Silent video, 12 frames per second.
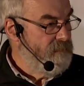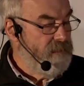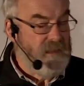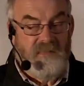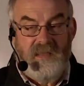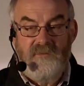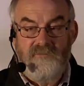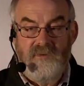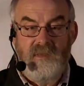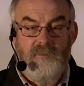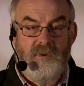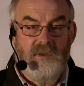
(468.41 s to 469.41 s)
And they
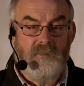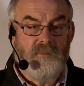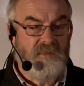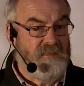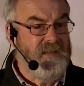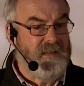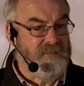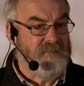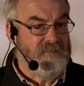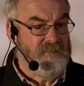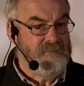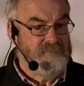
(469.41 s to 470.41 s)
repurpose
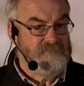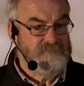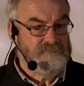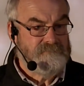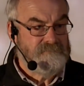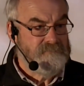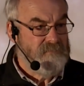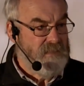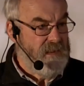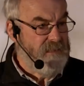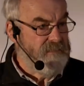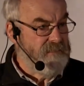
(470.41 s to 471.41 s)
Next. Yeah?